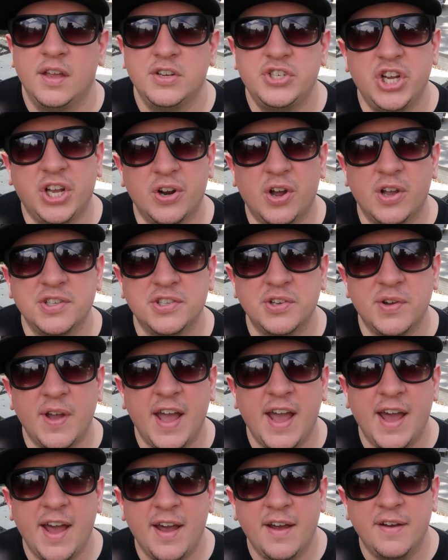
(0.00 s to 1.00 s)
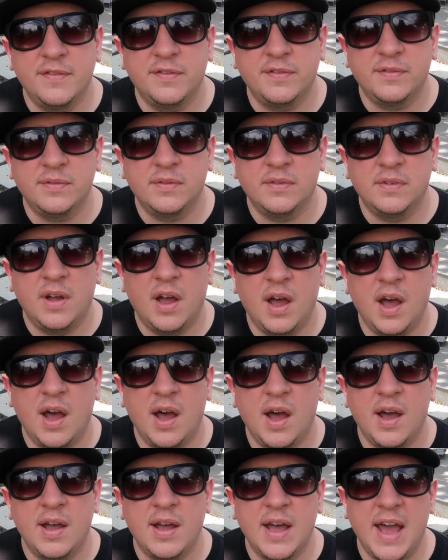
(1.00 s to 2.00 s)
She could also have
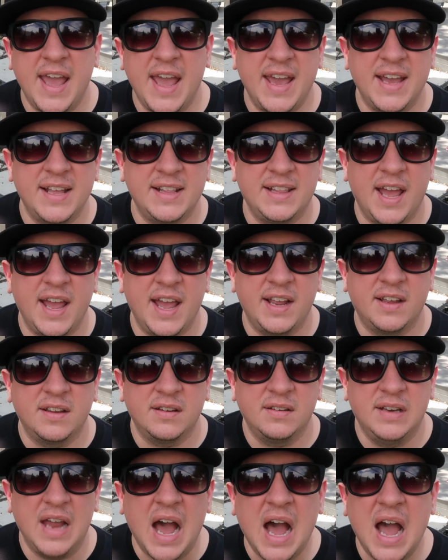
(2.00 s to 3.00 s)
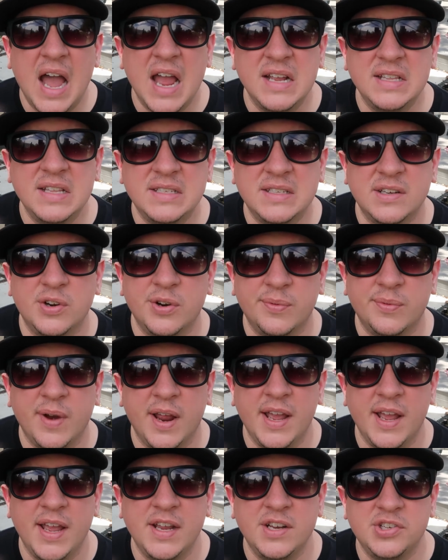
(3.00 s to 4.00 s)
a hand like 9s in her
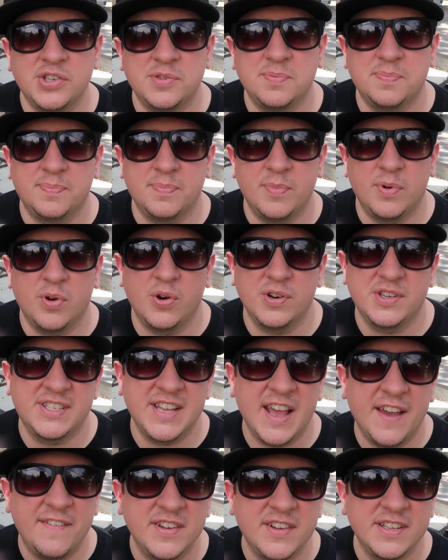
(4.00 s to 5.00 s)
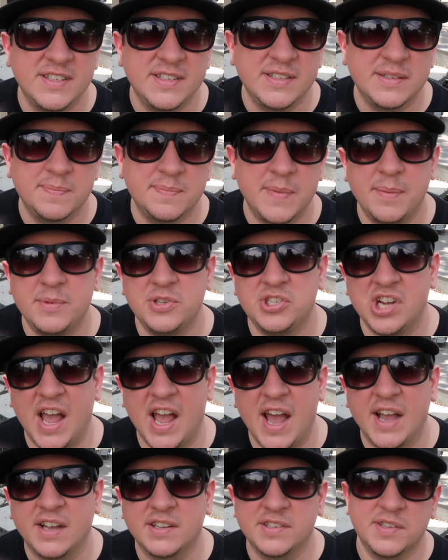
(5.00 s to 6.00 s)
range, or 7s, maybe
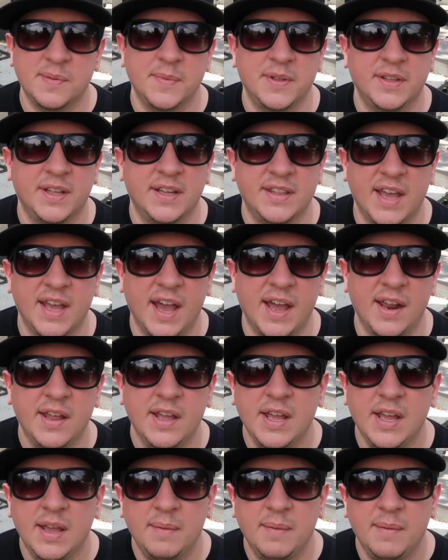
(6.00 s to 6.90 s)
jacks, something like that.